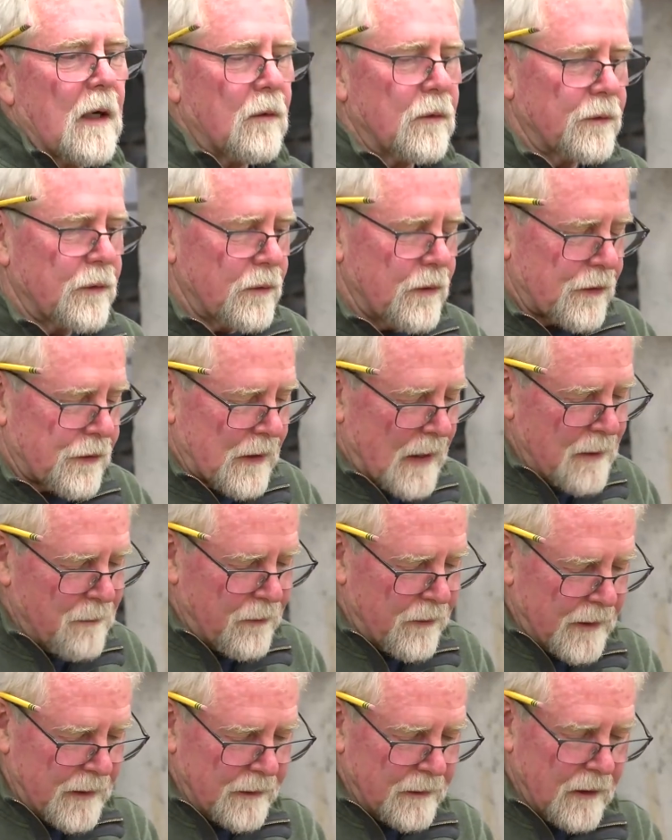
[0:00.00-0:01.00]
Now we'll do the
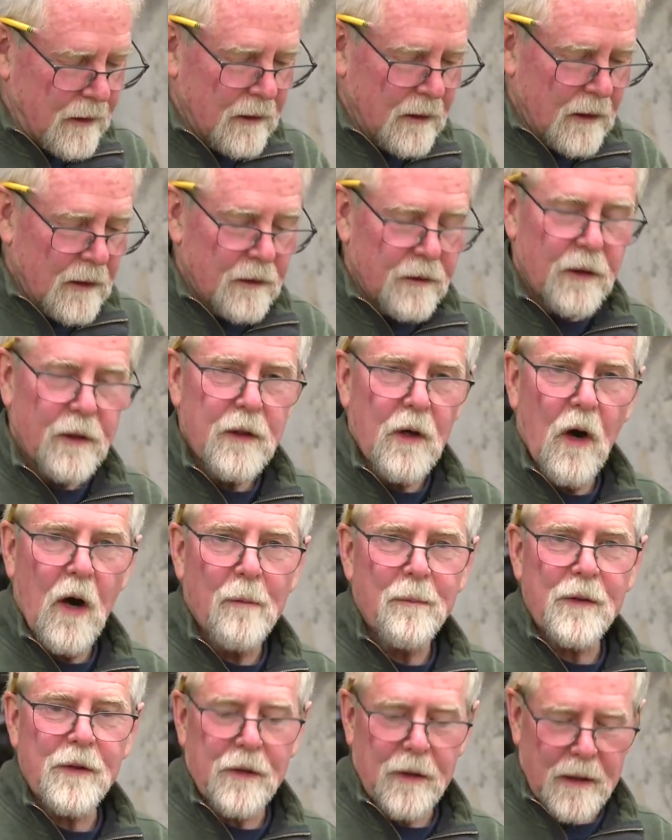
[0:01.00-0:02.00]
same thing to the
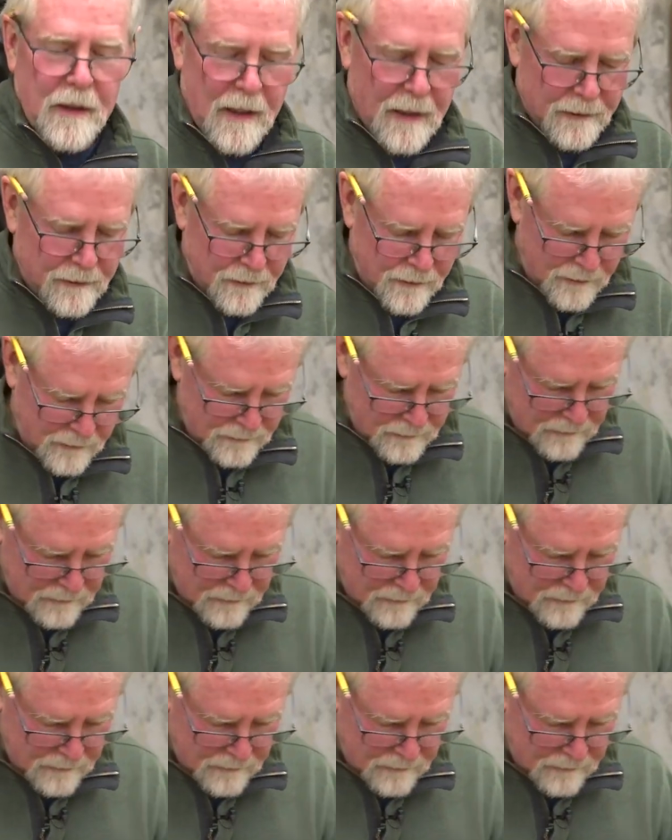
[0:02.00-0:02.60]
opposite end.